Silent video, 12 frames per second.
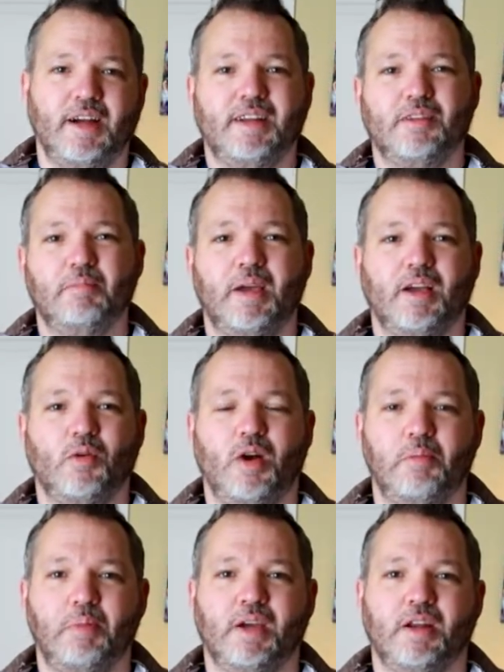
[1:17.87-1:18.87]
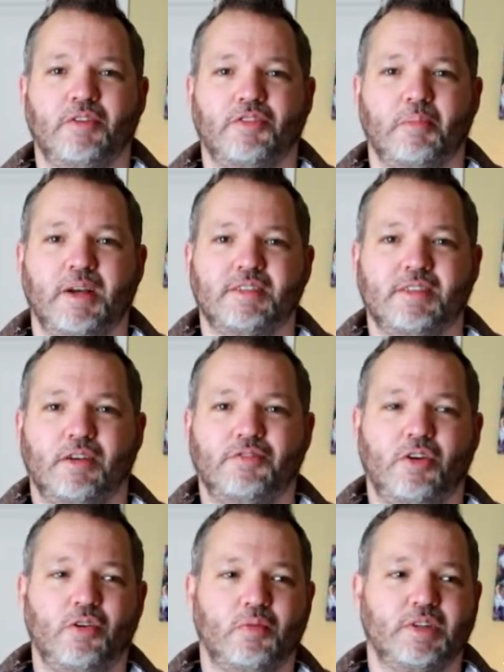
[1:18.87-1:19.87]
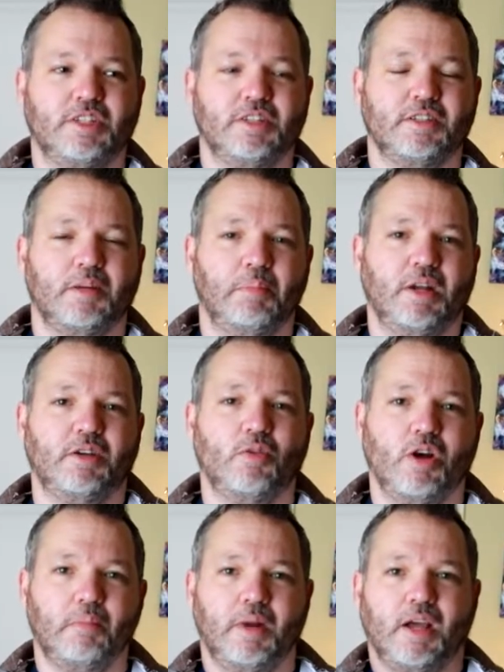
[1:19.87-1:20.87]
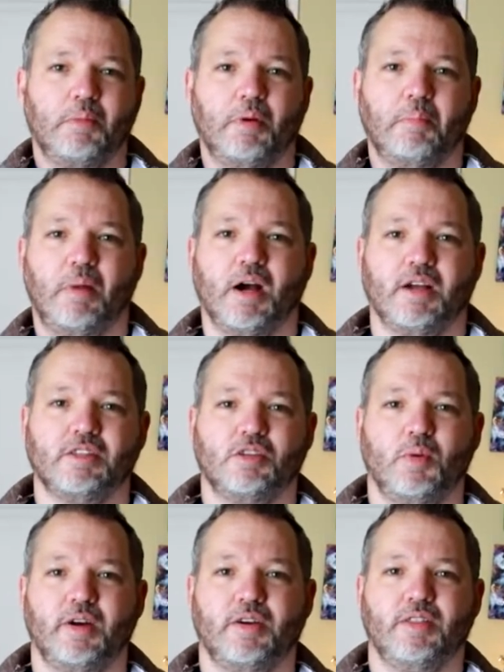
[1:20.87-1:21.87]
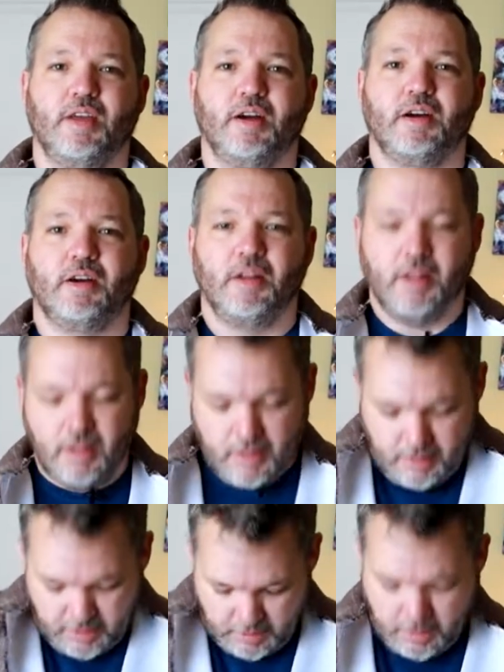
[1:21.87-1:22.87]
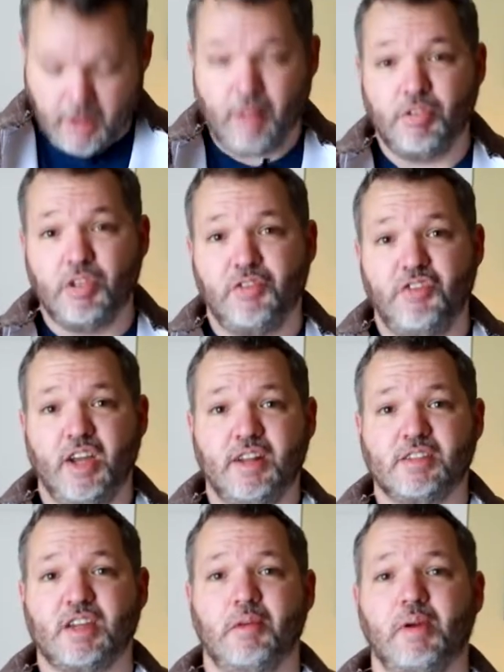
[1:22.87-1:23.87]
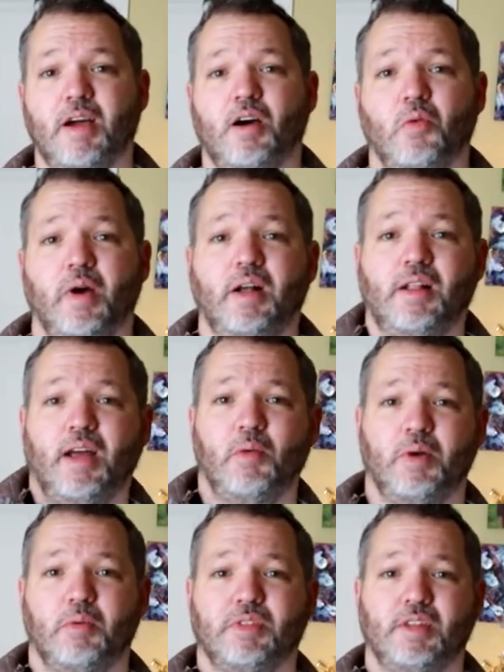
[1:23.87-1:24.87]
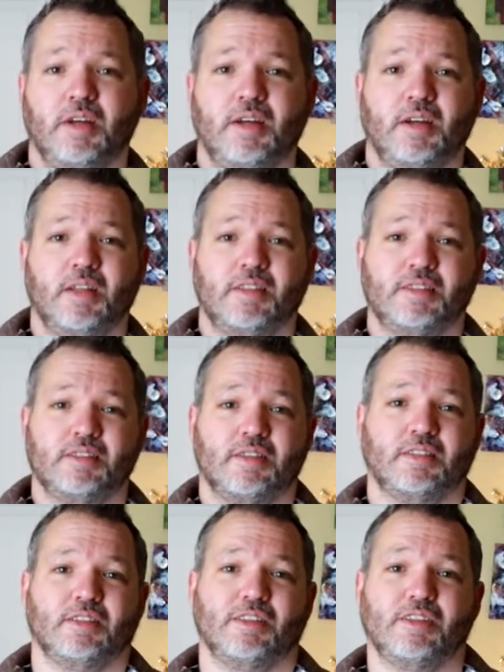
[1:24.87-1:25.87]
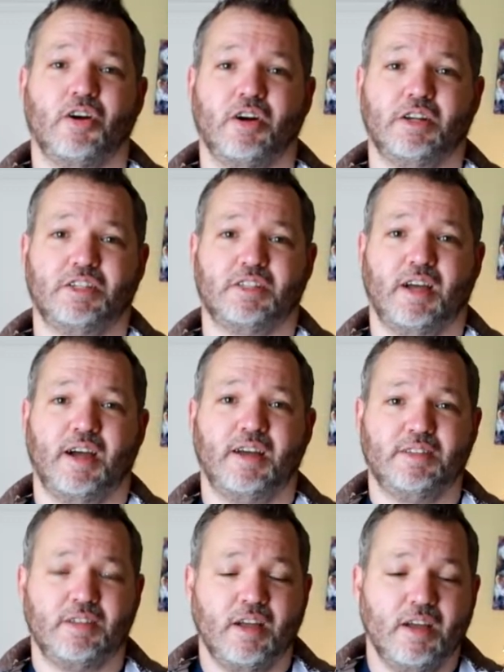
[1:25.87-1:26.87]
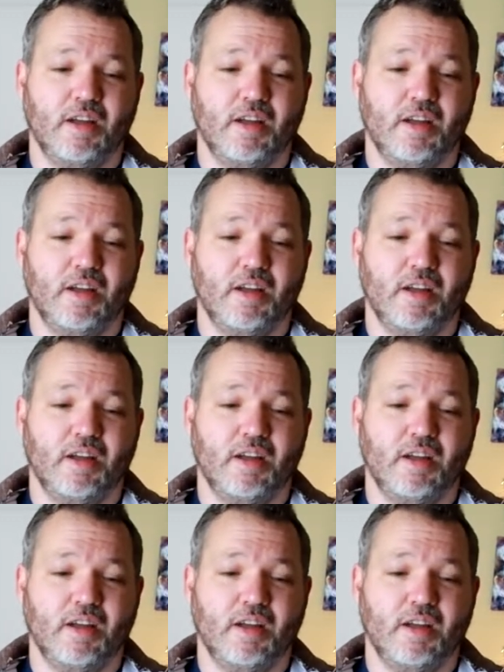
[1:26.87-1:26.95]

I didn't make it quite big enough for my cell phone, which is a bit annoying, but I can put a pocket square in there. The fit is coming out well. I went with, this is a large size.